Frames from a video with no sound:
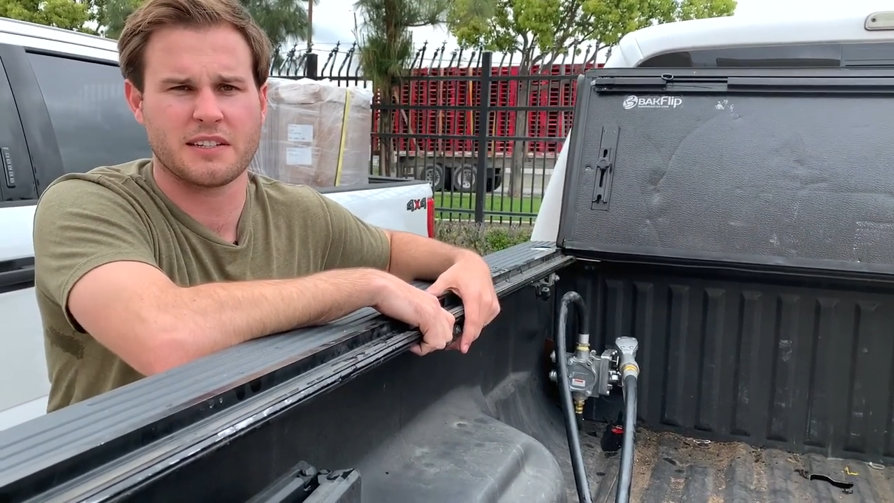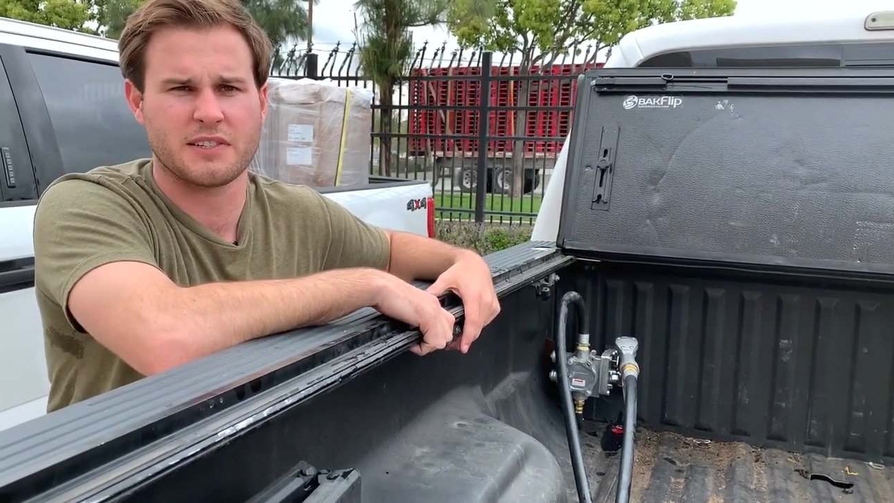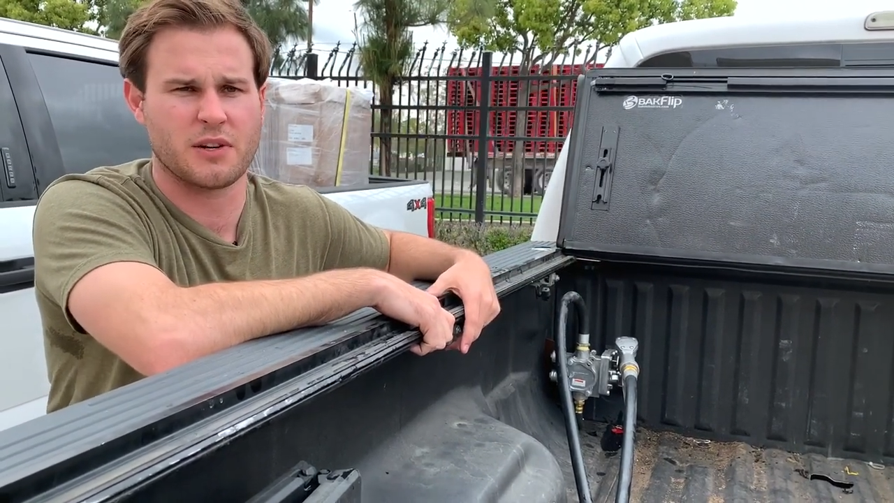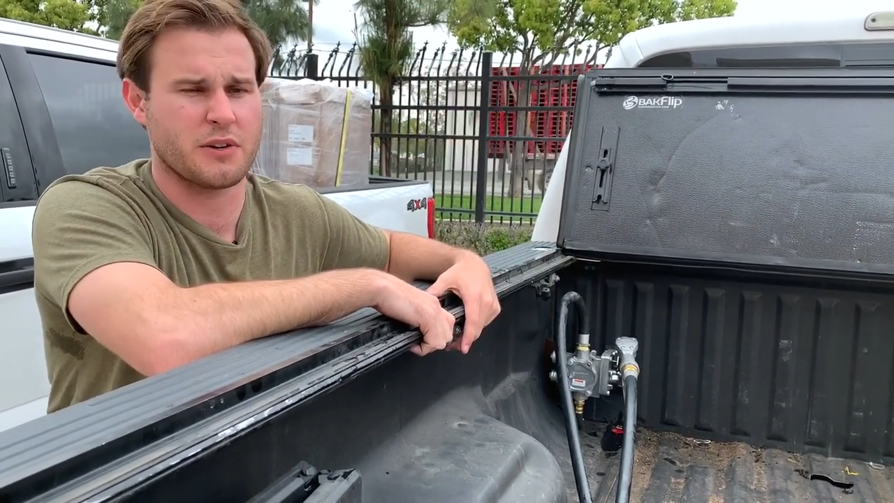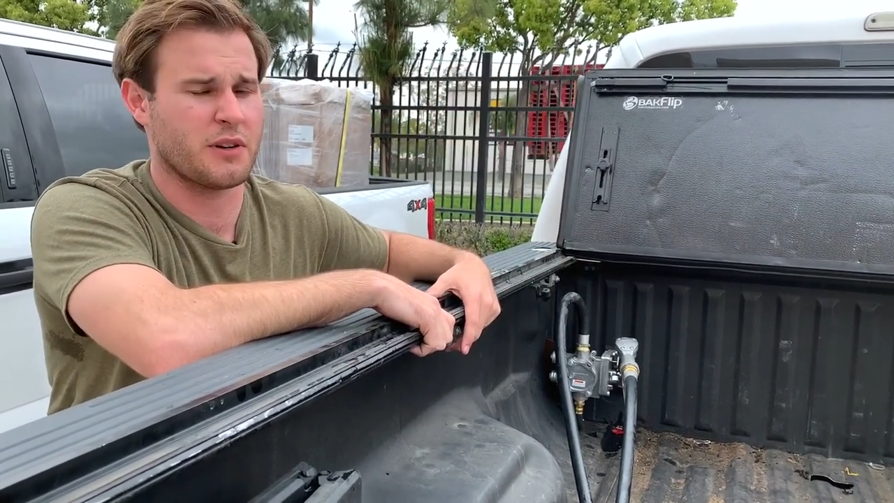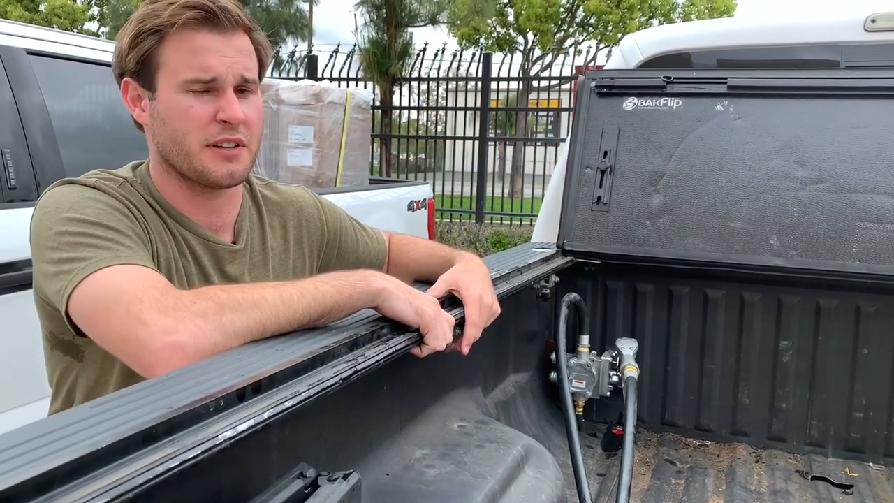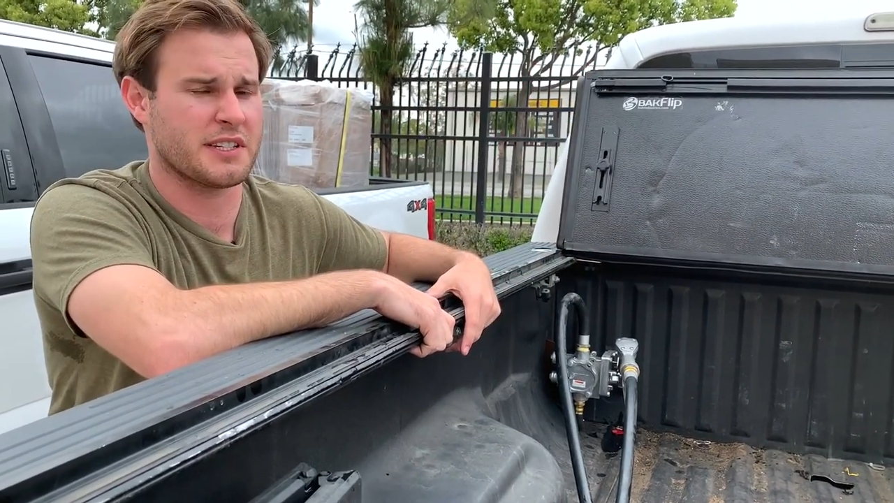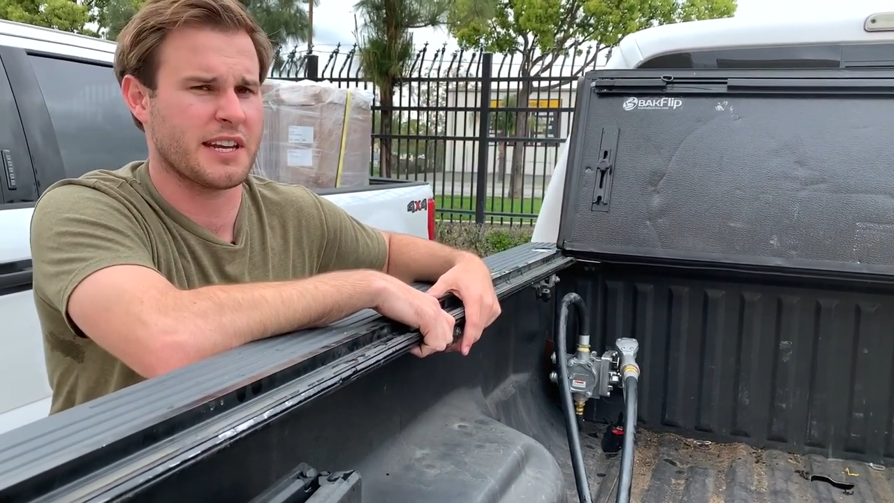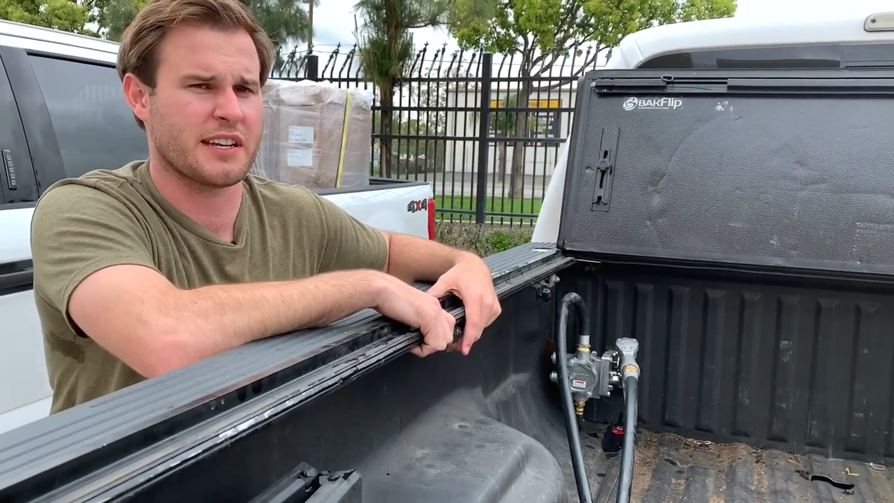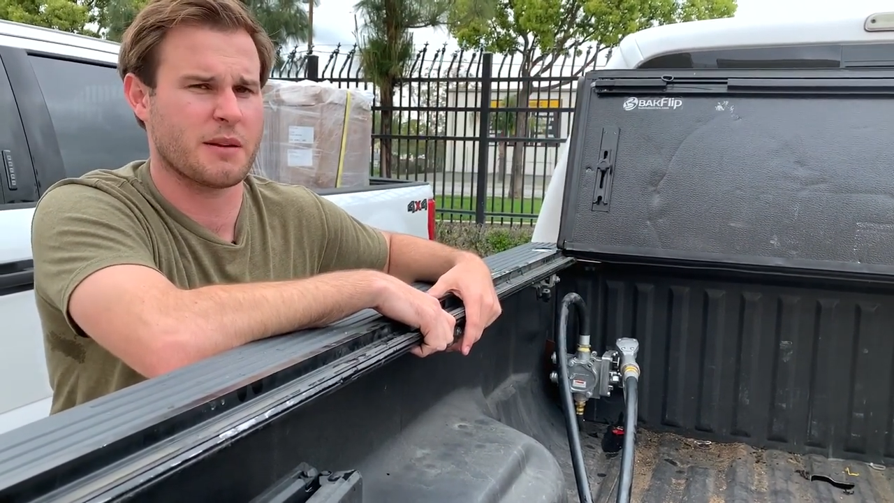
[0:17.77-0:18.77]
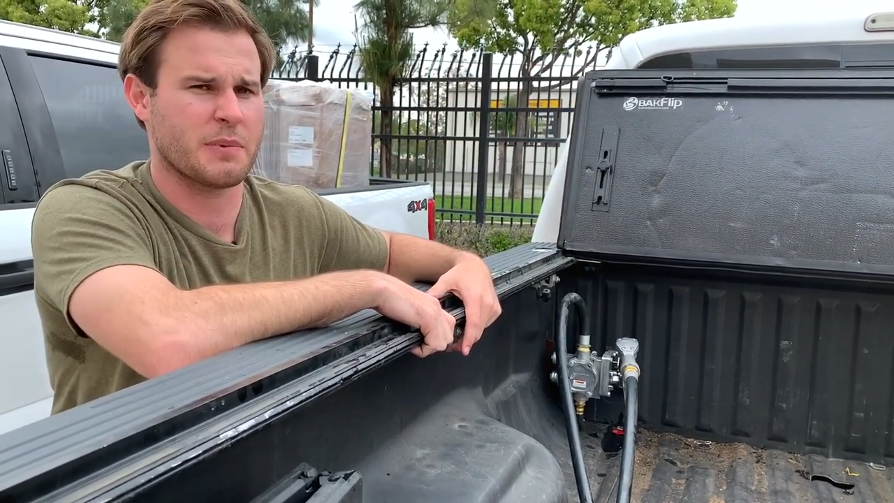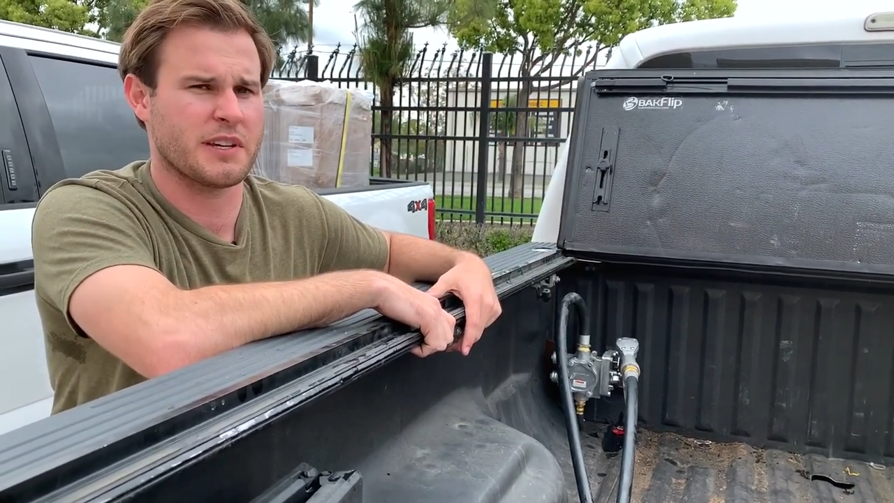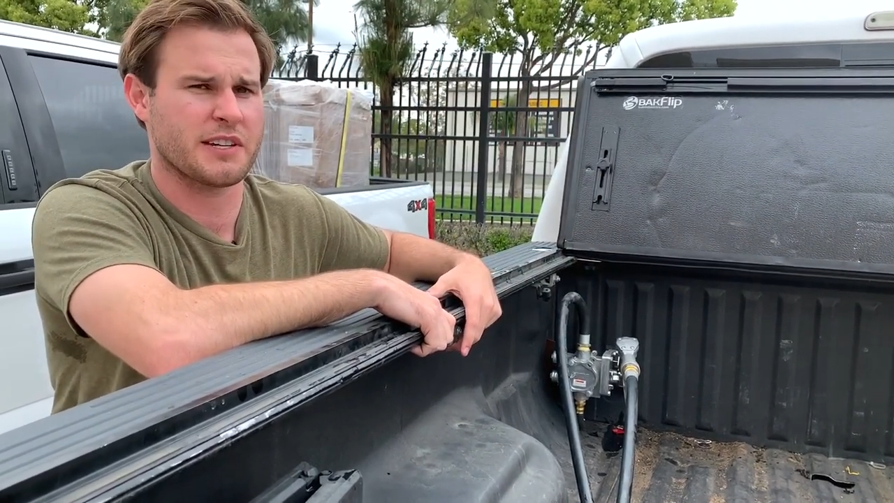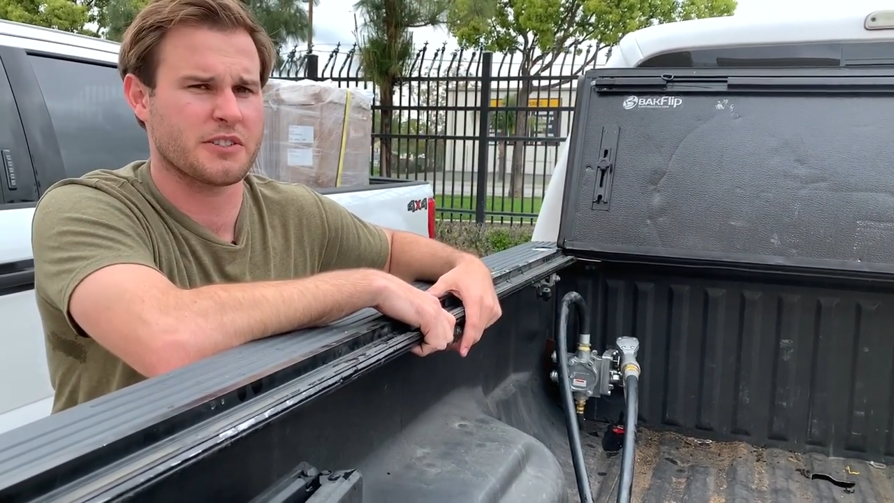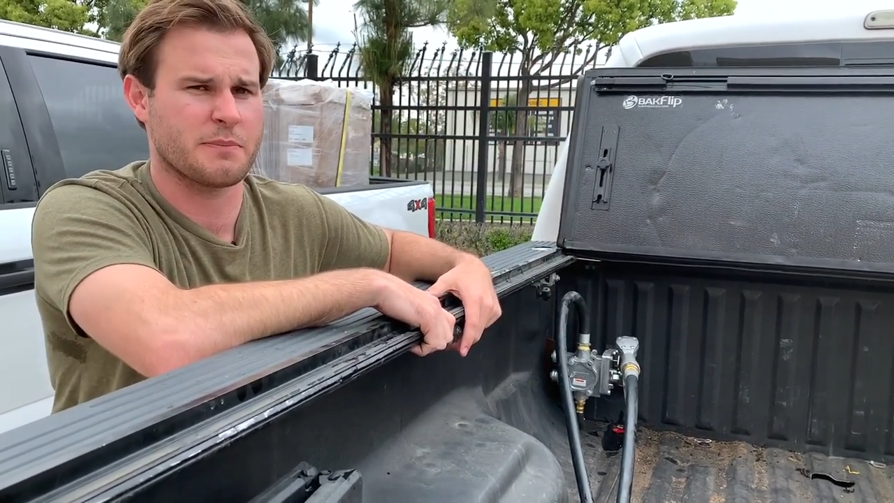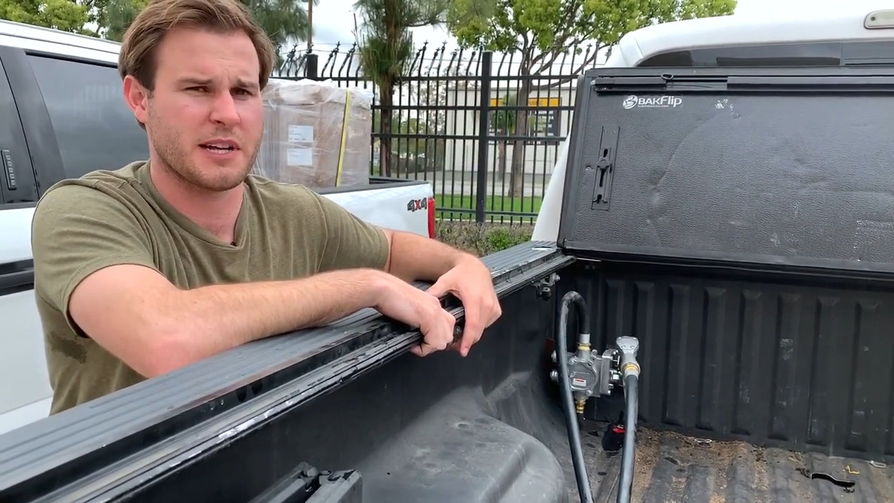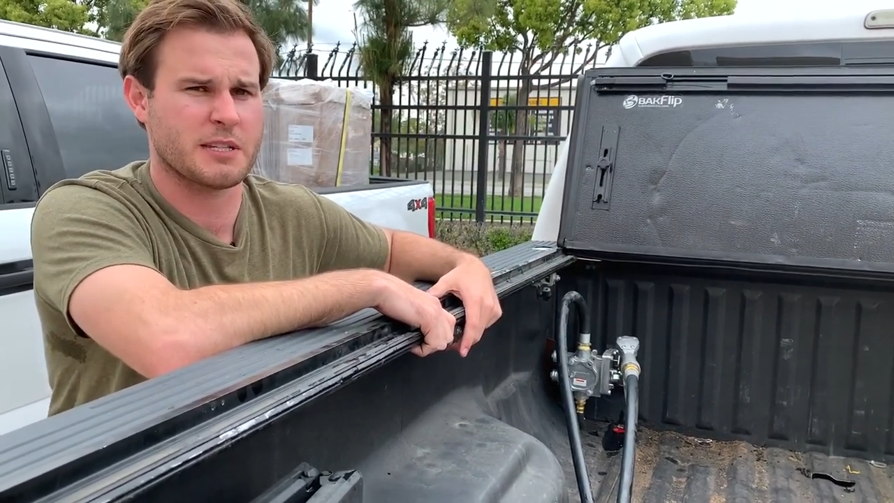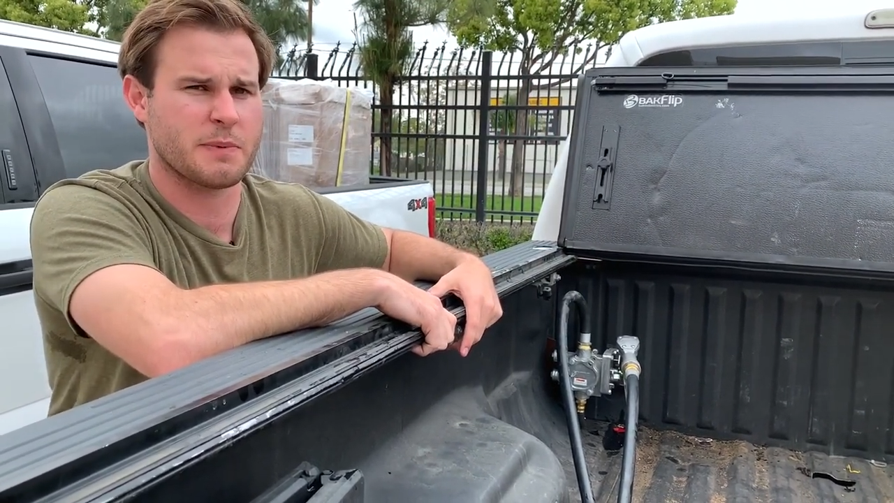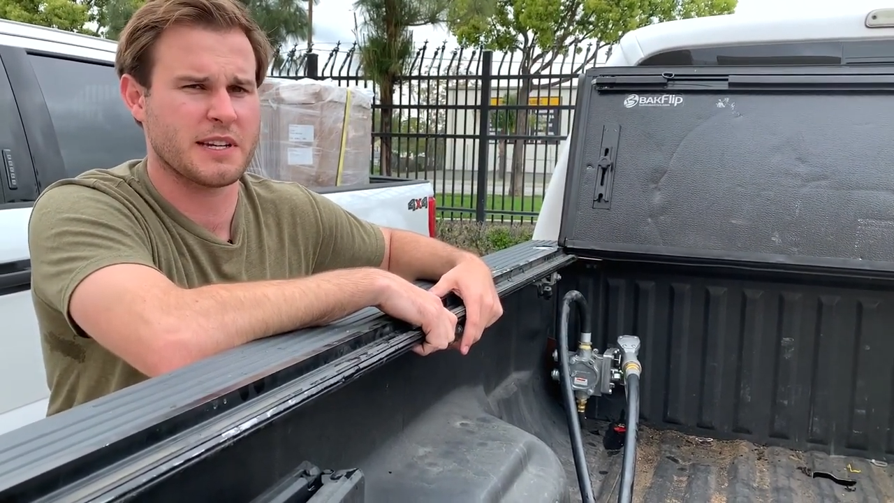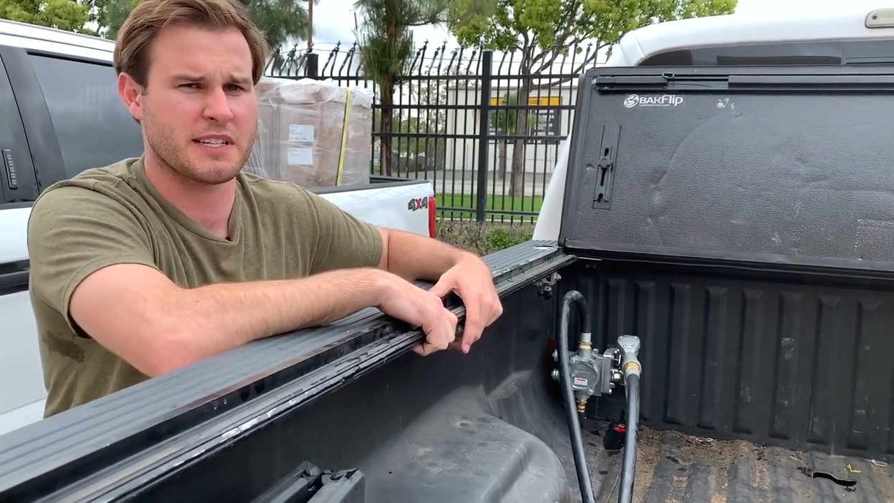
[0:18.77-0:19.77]
so you don't have to take up any extra
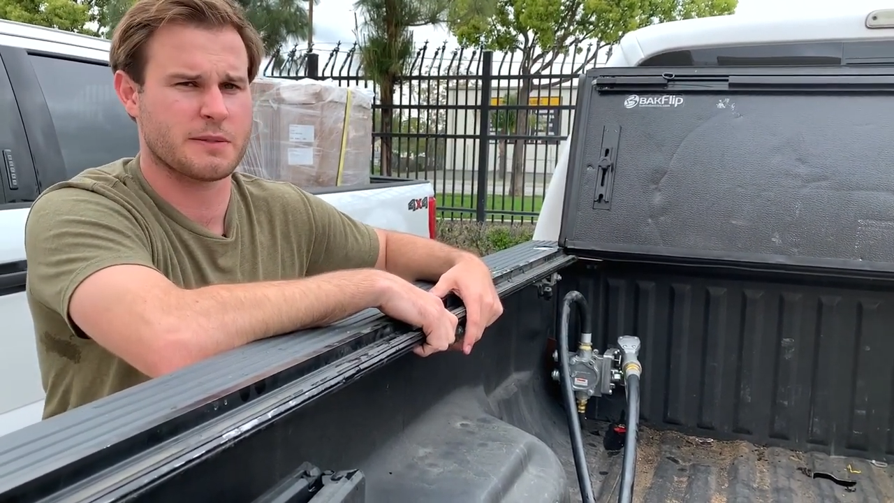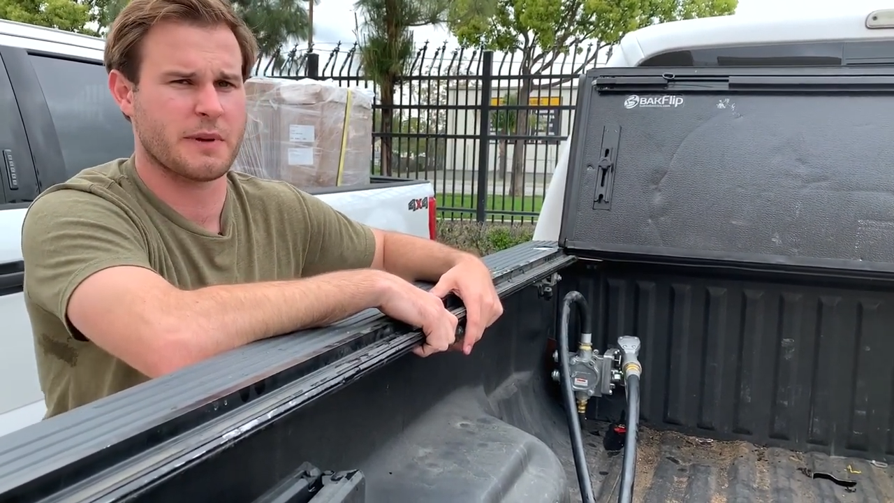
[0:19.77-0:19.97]
bed space,